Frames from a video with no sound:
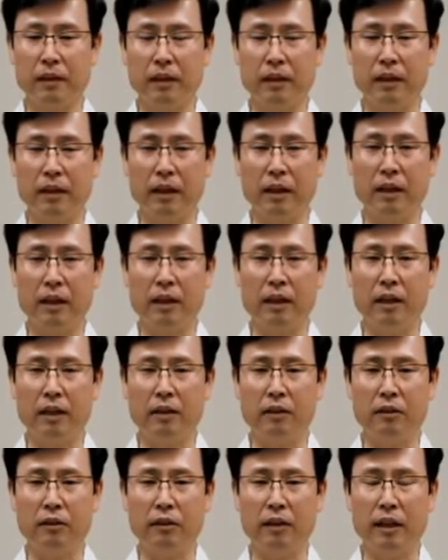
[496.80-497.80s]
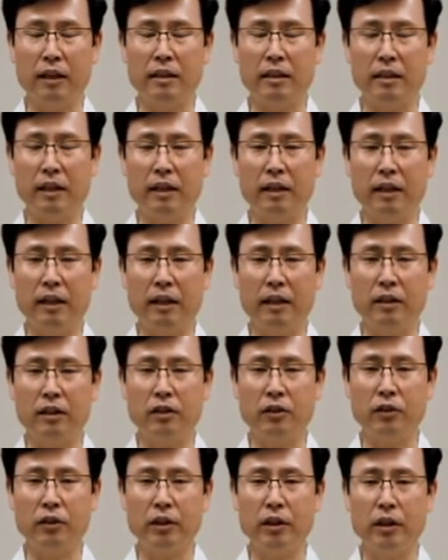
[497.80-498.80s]
Now let's send
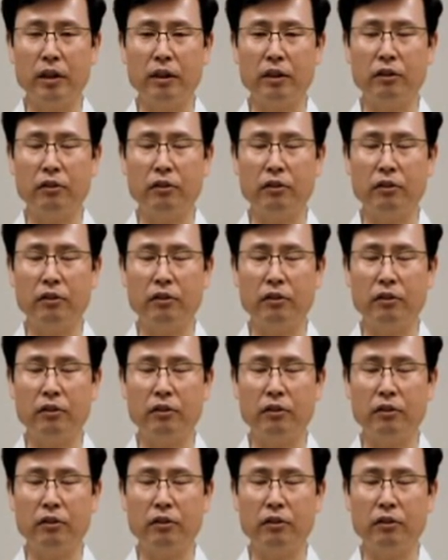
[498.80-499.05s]
energy